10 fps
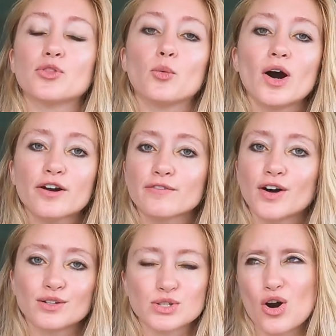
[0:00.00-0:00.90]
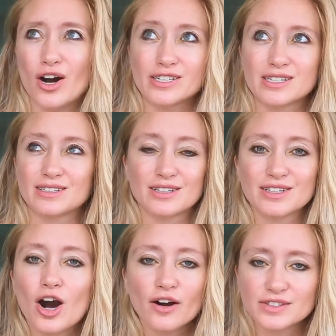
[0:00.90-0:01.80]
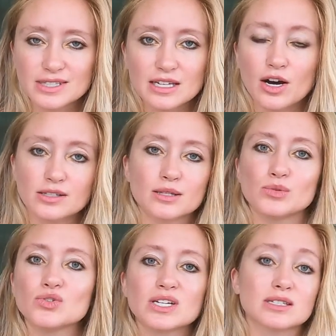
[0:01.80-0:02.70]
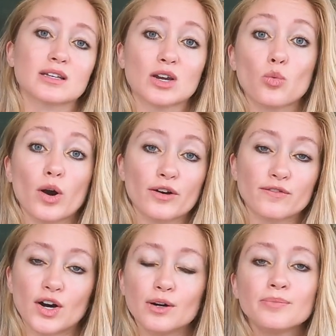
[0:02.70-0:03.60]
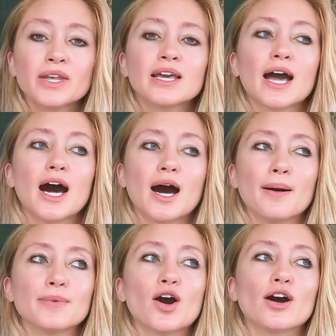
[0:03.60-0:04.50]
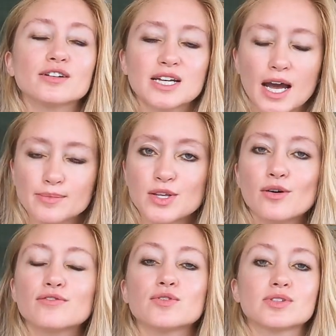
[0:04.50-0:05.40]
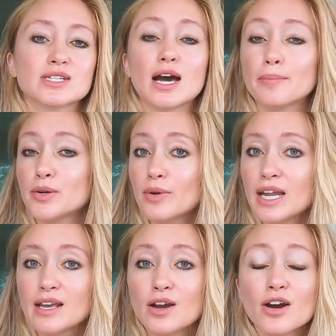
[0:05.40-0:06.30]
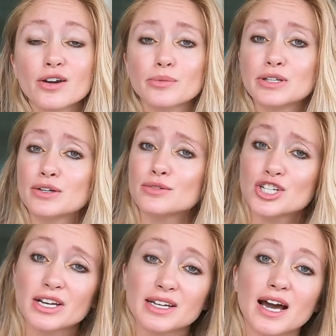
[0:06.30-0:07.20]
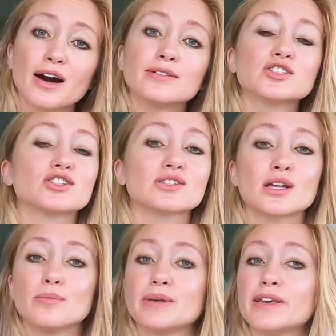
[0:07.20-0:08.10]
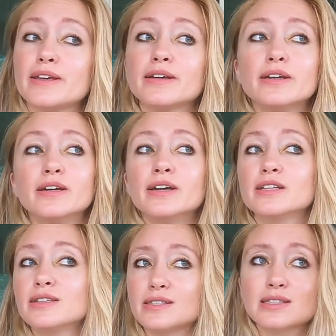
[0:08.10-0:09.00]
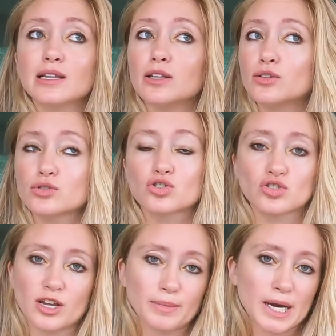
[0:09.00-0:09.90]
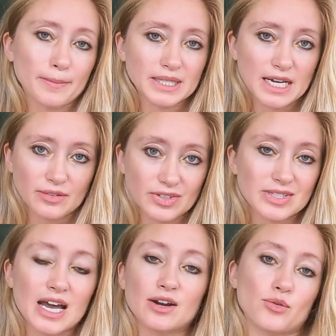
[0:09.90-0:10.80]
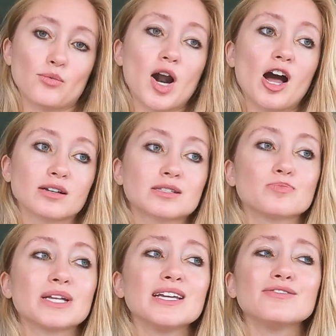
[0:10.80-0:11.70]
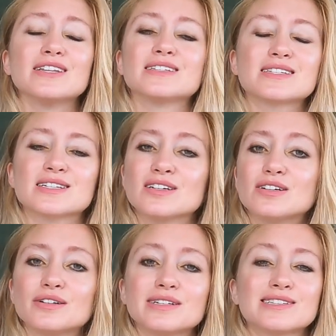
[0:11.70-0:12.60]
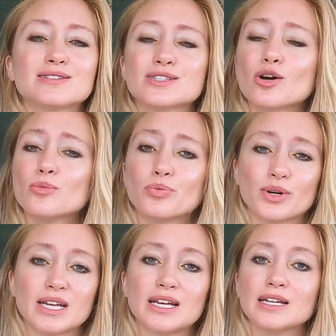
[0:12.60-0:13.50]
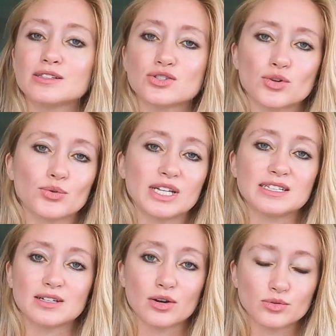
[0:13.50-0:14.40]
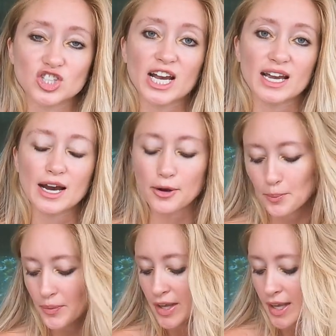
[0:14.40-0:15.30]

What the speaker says: The waterfall is awesome, obviously awesome. Who doesn't like a waterfall? There are times though, if it's not been raining hard, when you go check it out, it's just going to be this little stream coming down the side of the rocks. But even still, it's so pretty and so neat to go check out.